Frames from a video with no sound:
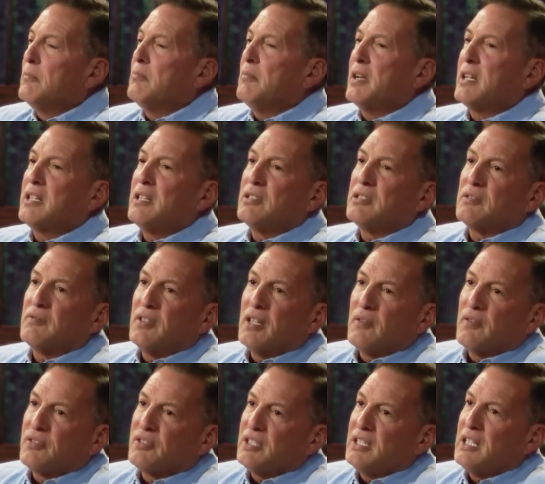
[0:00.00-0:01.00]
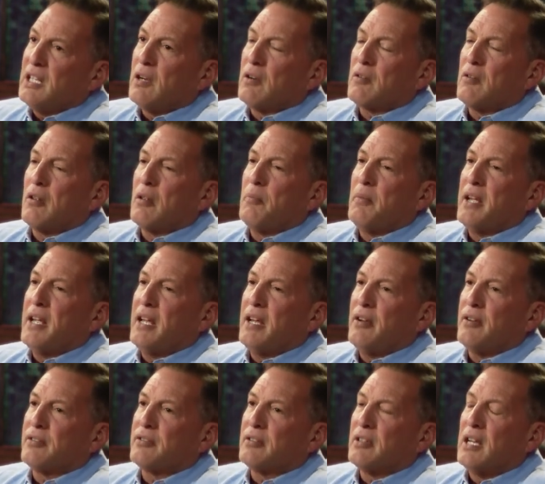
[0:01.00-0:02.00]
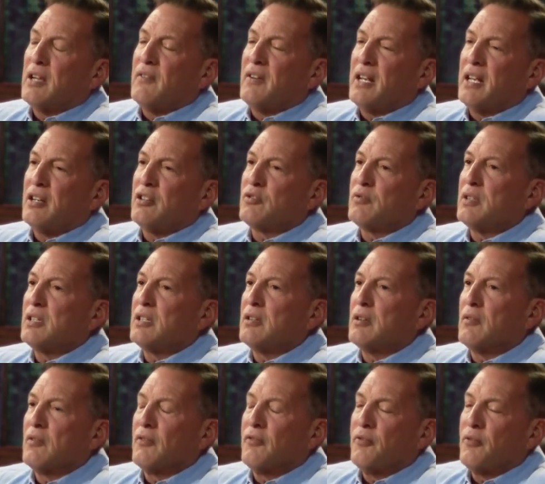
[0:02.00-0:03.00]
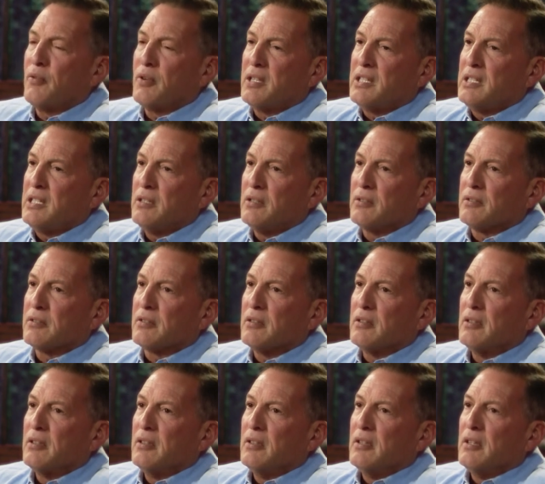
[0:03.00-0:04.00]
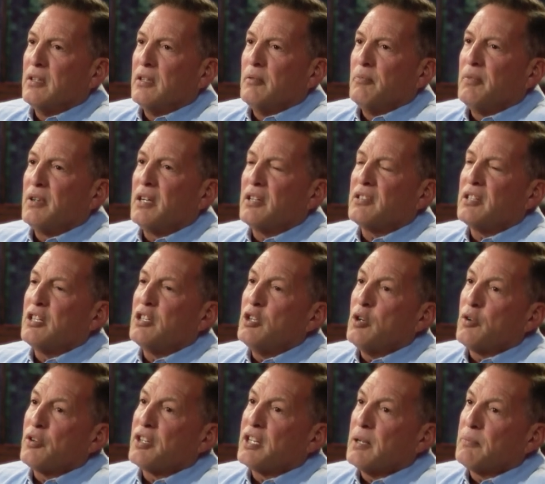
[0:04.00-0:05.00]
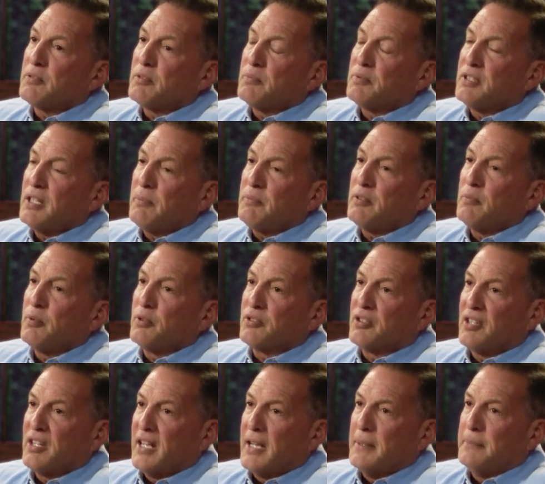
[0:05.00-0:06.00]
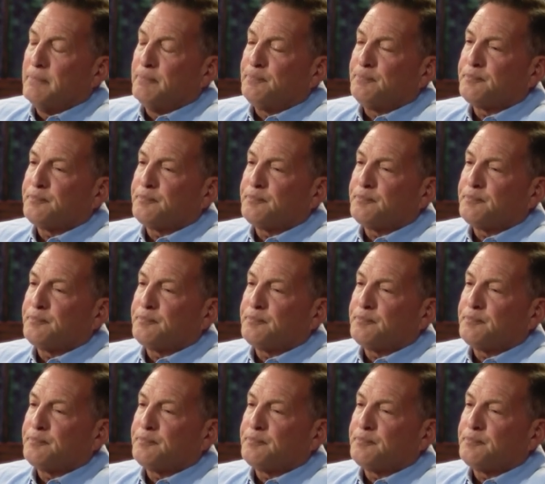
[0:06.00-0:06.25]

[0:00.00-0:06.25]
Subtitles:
My kids have never seen alcohol in my house. I haven't had a drink in over 40 years because I know that I'm susceptible to that.